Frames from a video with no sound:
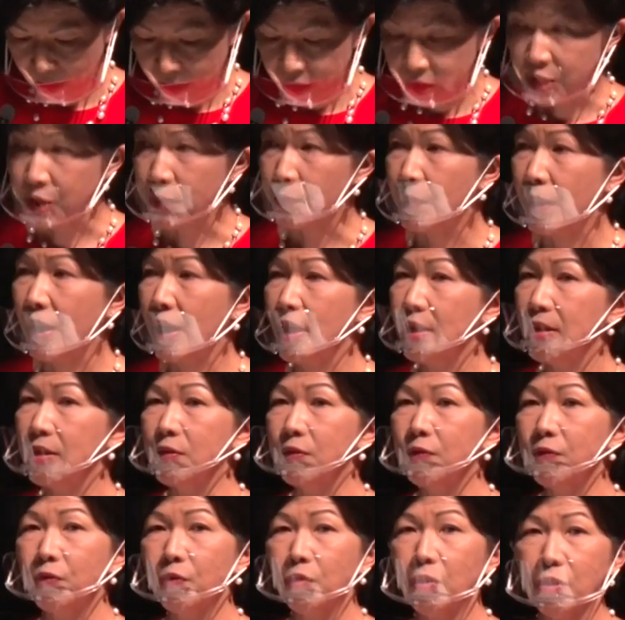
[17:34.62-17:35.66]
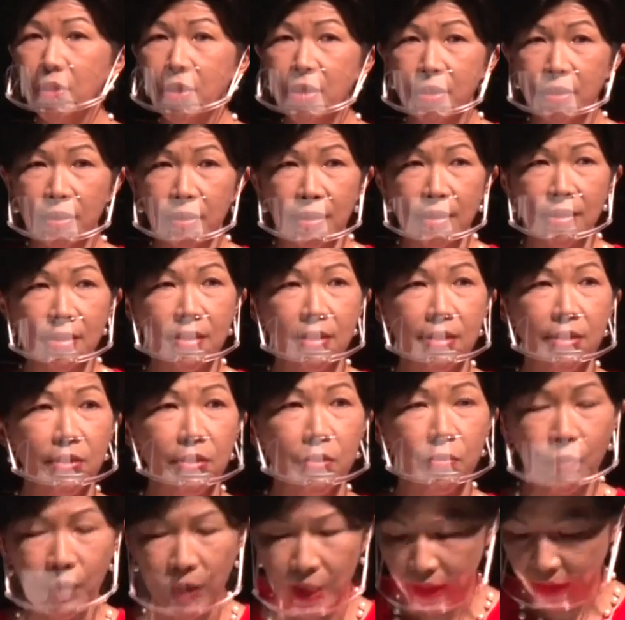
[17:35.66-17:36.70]
Japan unfortunately
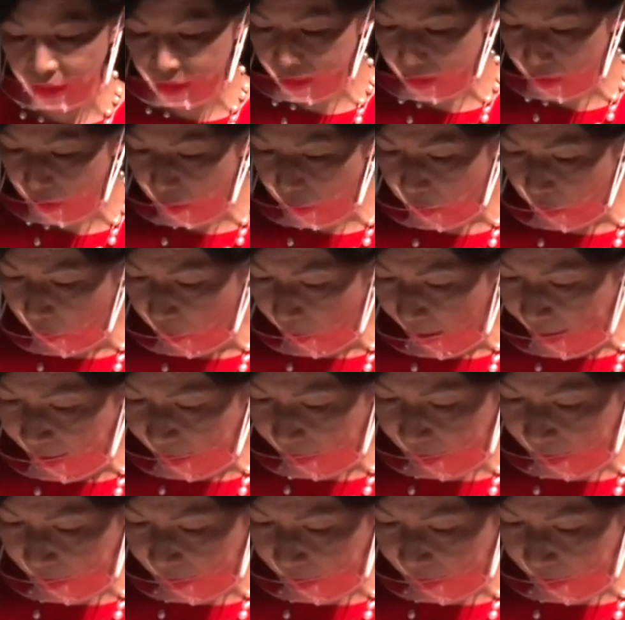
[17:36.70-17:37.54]
still ranks quite